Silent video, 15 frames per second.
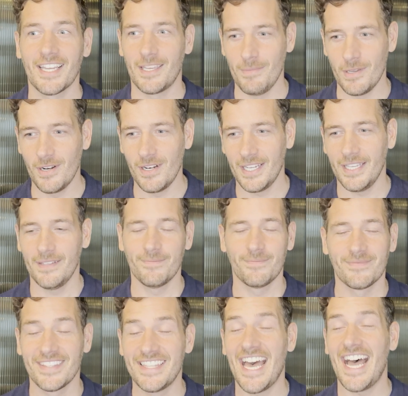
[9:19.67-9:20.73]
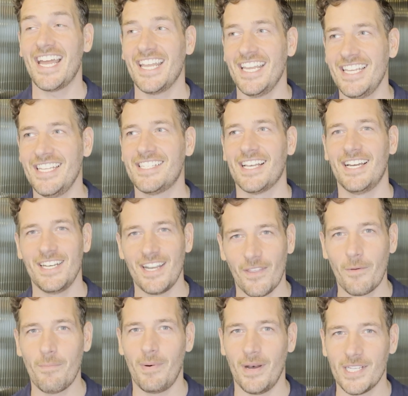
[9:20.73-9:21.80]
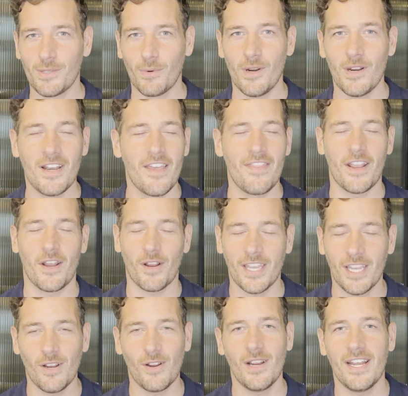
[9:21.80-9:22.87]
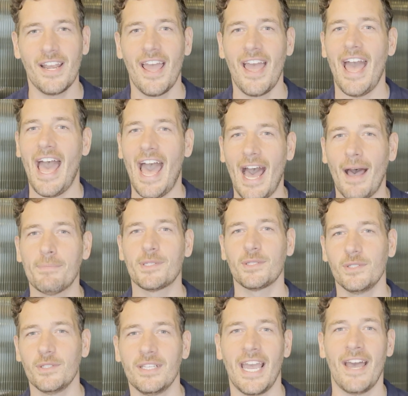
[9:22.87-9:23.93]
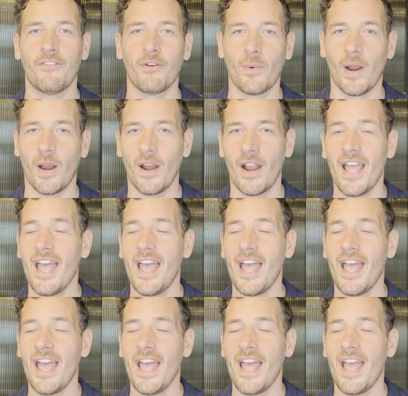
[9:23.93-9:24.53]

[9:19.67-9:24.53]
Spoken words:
Community. That is another buzzword that you're hearing absolutely everywhere.